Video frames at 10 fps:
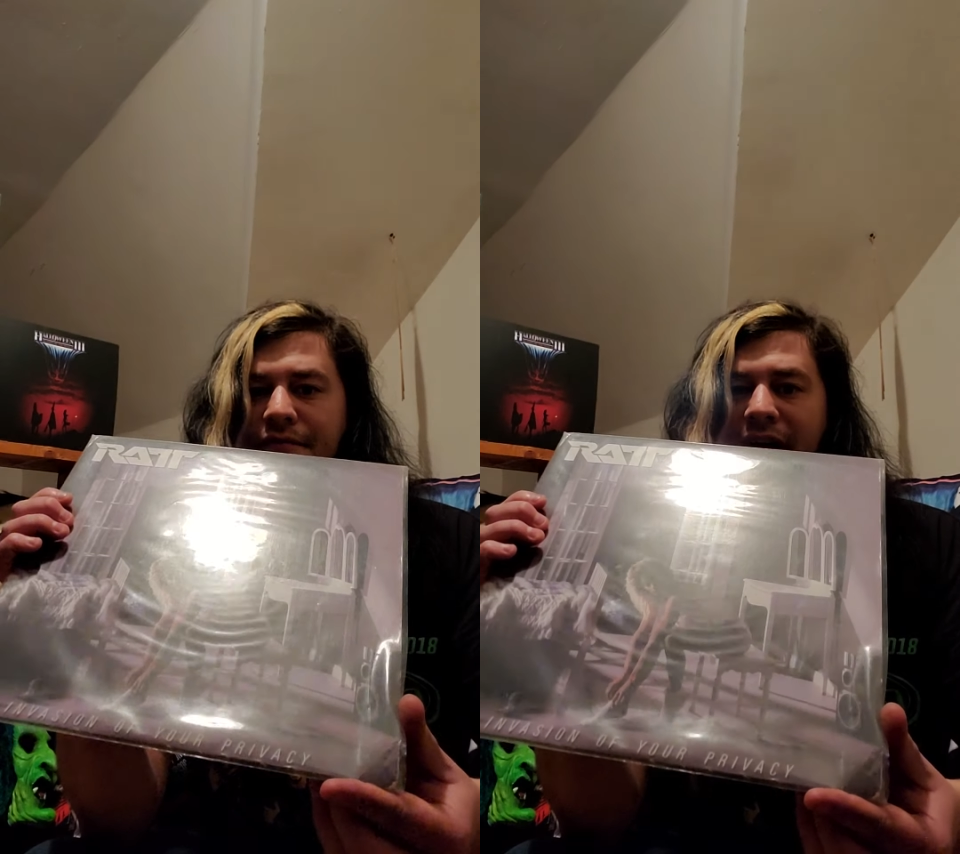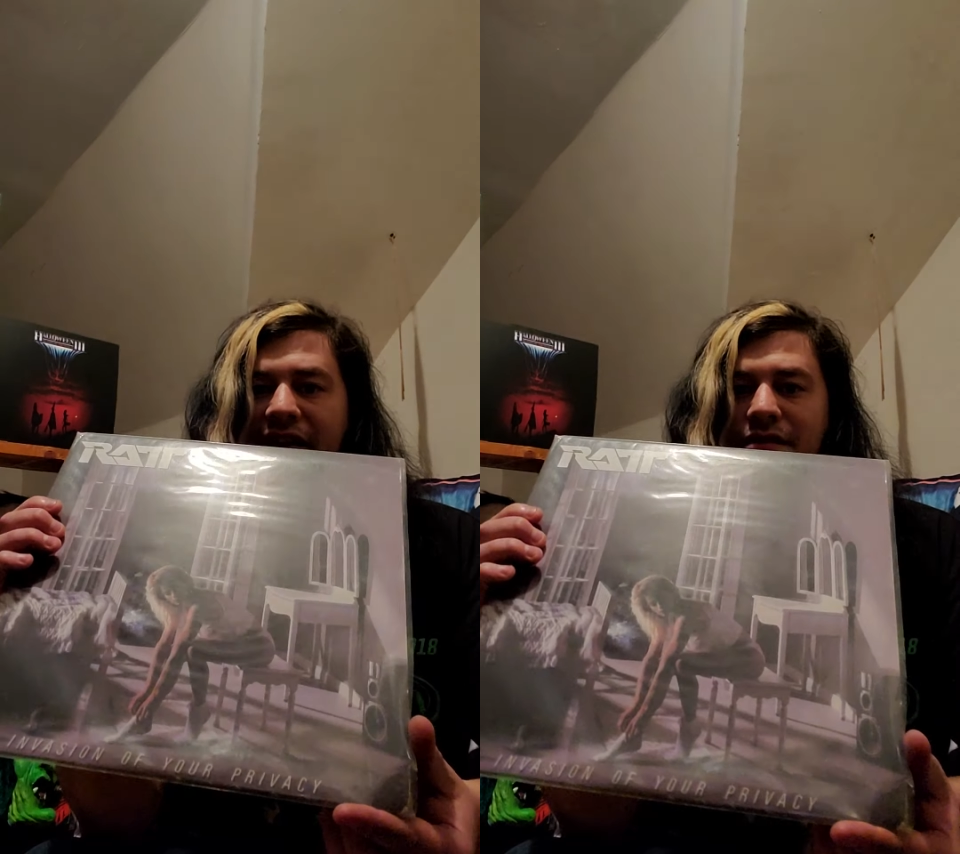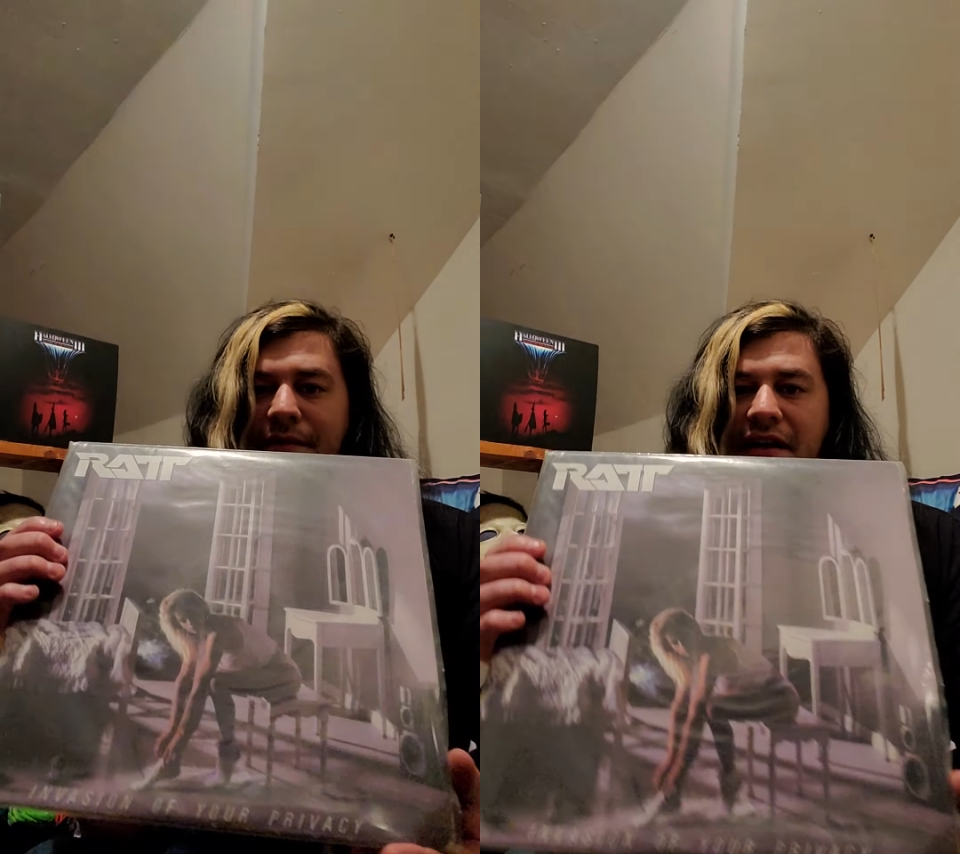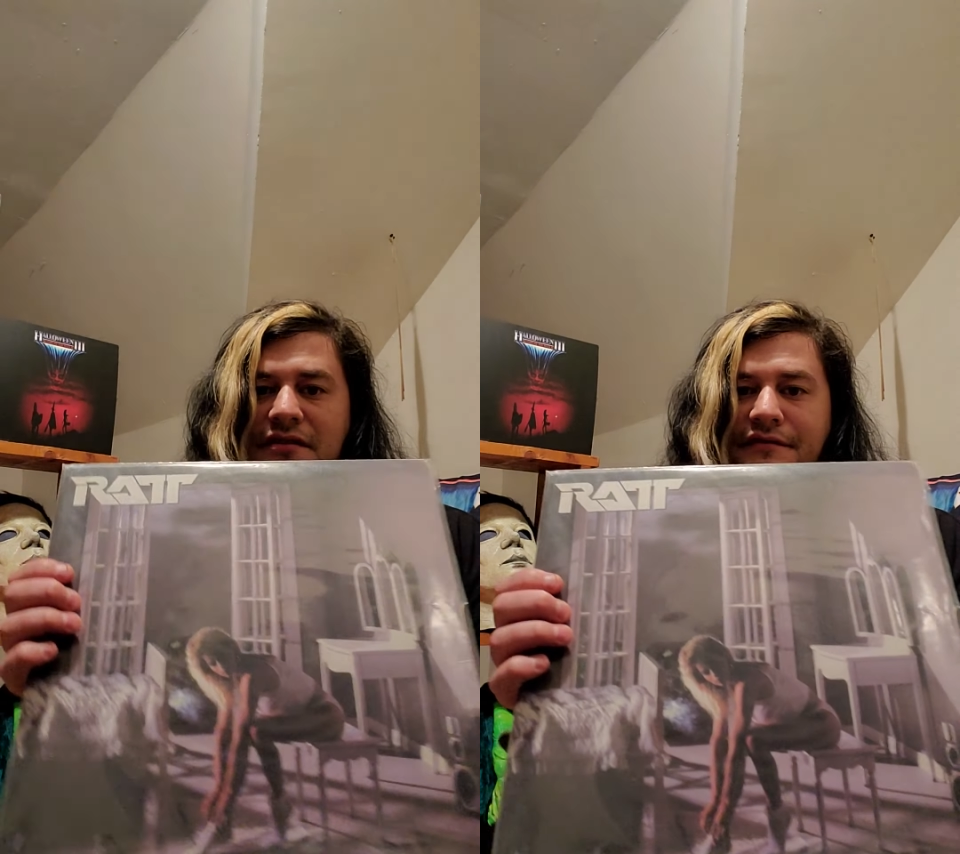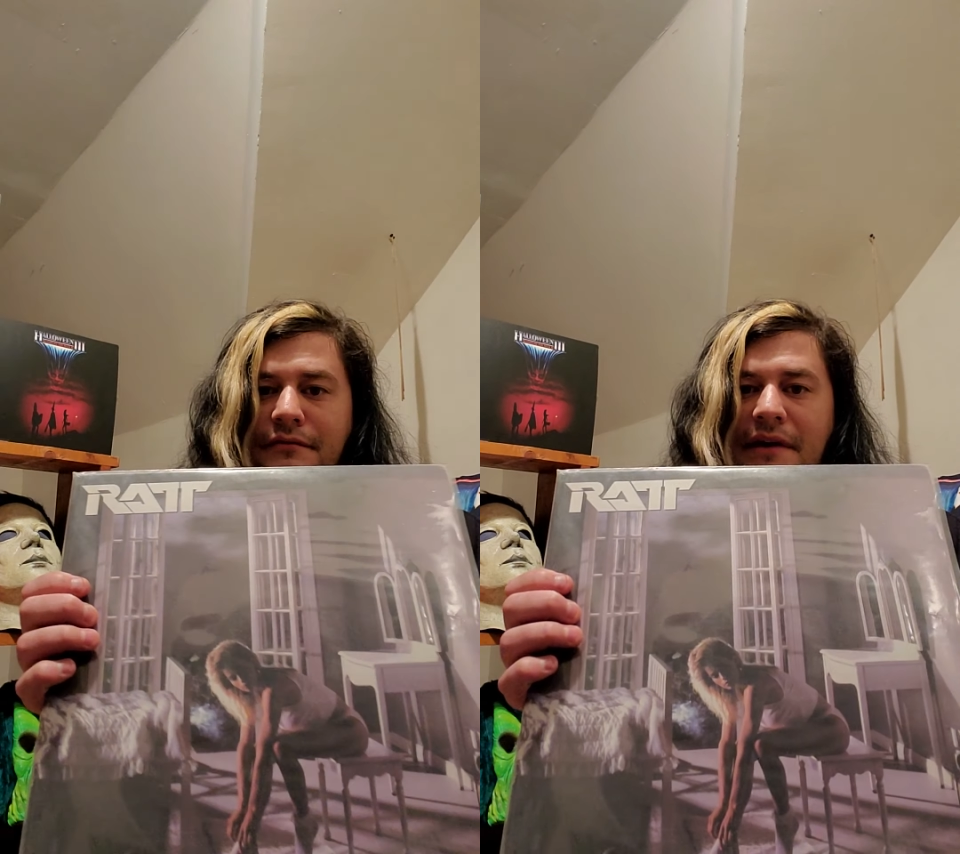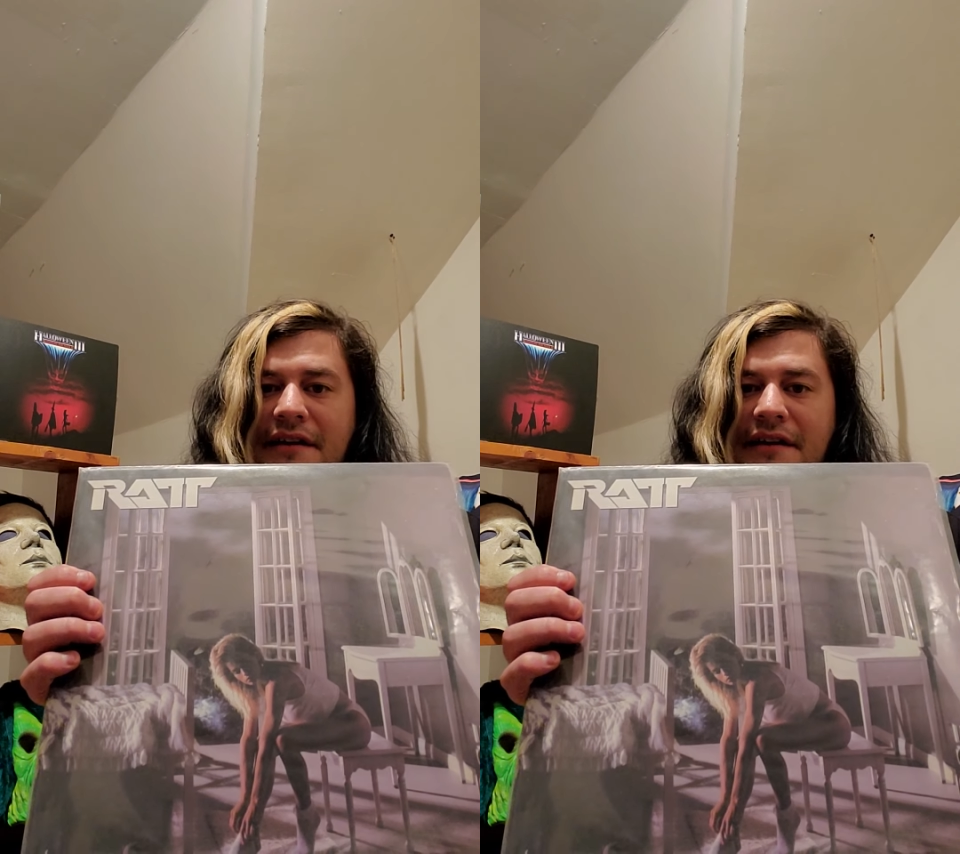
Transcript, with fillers: find some and get some from my